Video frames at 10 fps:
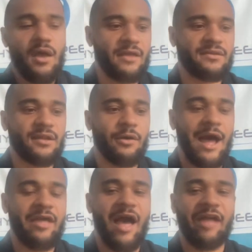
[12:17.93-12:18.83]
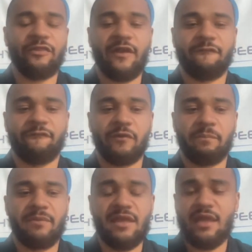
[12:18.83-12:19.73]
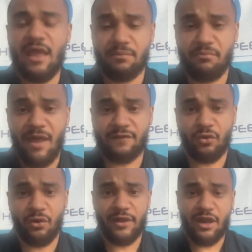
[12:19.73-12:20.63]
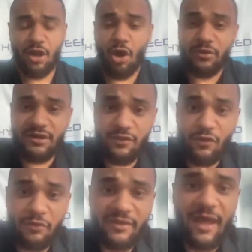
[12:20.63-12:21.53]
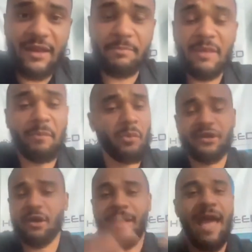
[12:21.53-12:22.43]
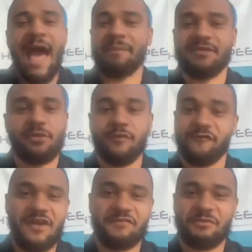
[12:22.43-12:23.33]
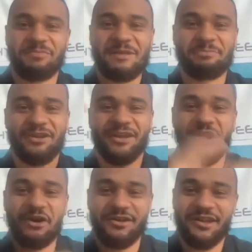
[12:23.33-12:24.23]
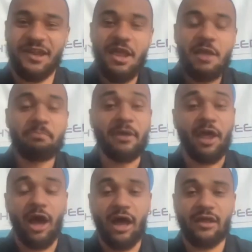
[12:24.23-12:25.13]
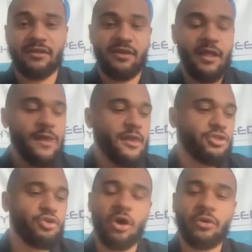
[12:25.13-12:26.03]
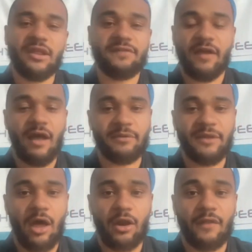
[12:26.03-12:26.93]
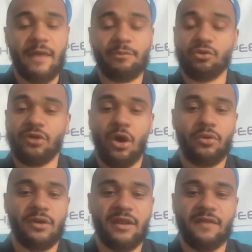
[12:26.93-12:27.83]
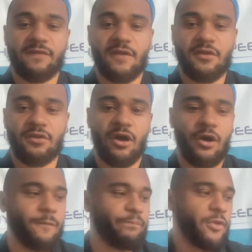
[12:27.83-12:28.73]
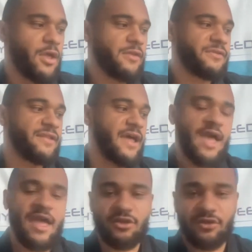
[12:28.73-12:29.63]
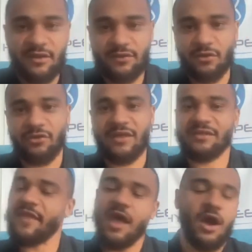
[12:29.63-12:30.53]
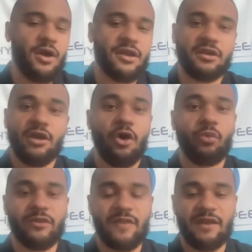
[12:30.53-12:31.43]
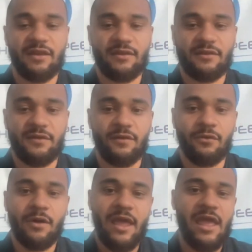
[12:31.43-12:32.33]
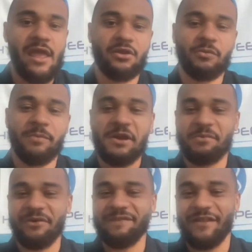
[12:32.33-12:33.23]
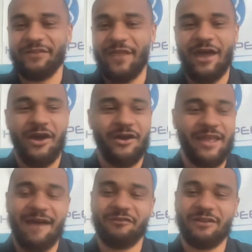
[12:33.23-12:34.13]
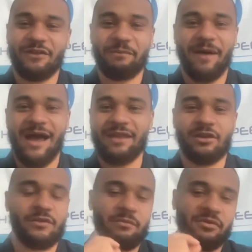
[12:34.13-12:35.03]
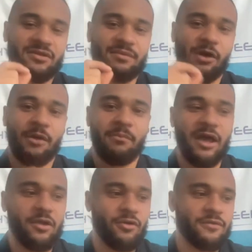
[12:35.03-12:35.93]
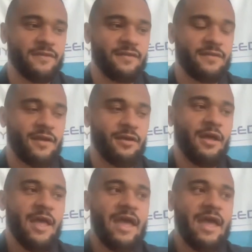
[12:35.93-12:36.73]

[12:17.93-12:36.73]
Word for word: And so I, I think for me in mentoring and coaching those kind of people, which are my absolute favorite people to coach, because you don't need to come down on them. You don't need to, you know, say, hey, you didn't do this, they already know what they didn't do. And you better believe that they already have it in their mind, you know, the most small micro detail.